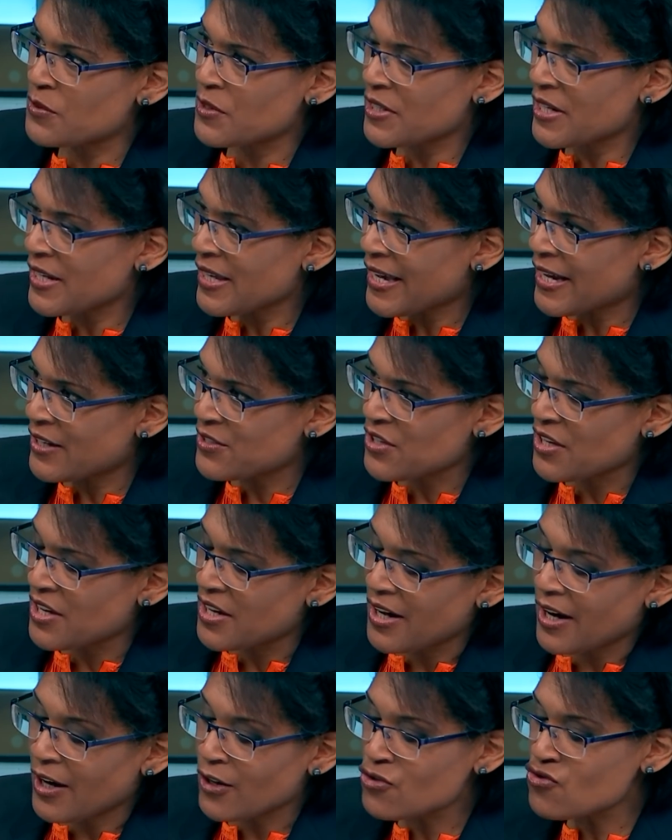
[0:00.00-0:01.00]
that I had
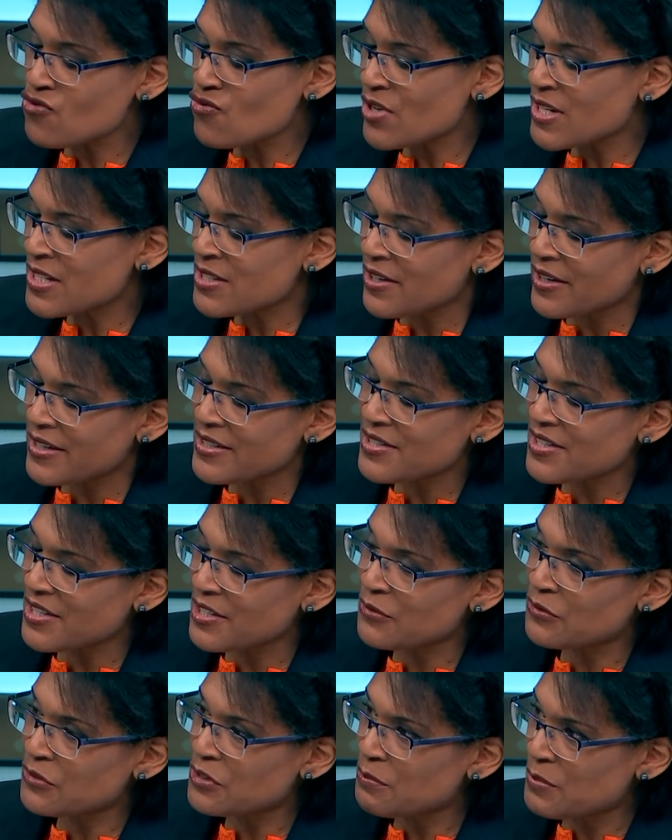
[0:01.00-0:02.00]
a great
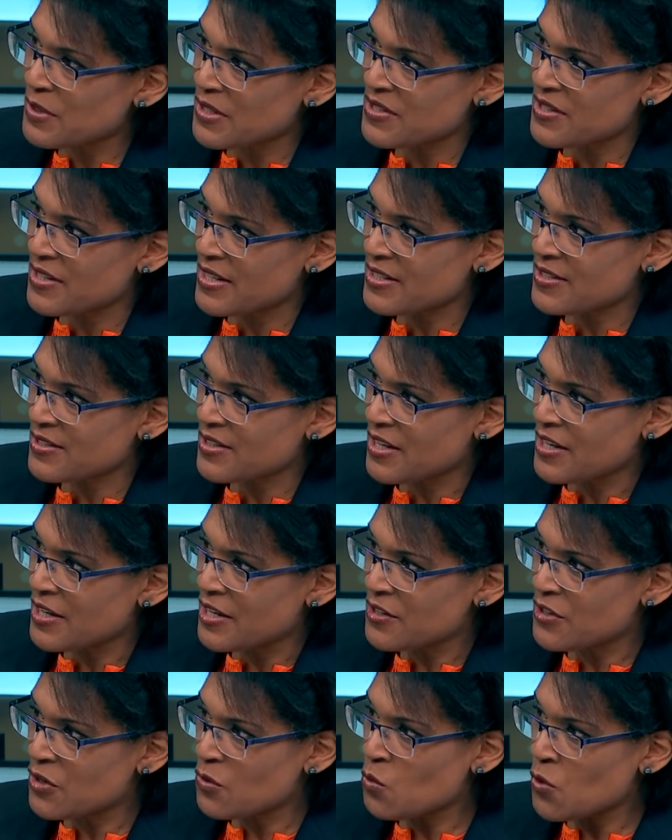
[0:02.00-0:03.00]
idea for a business
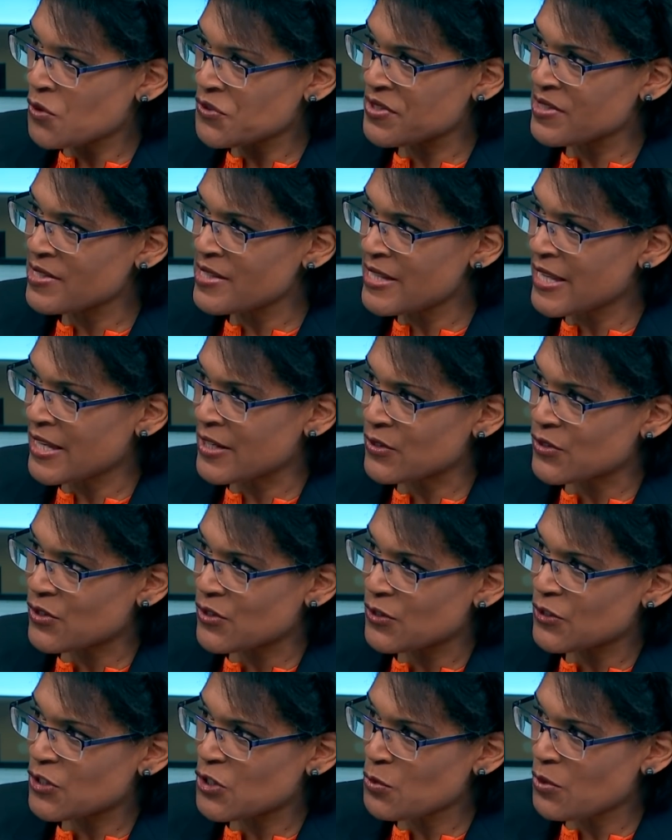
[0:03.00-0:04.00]
that wasn't
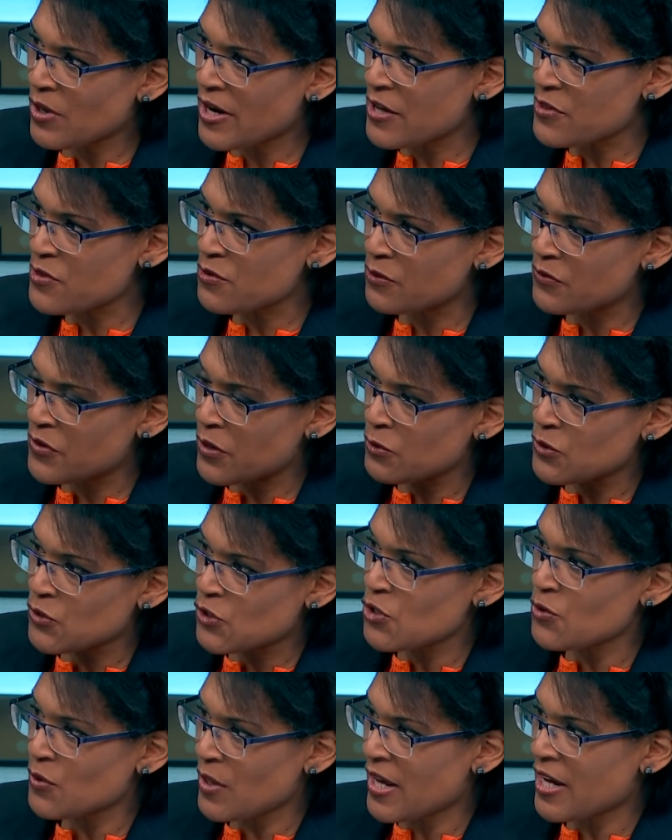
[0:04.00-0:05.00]
linked to either of those 2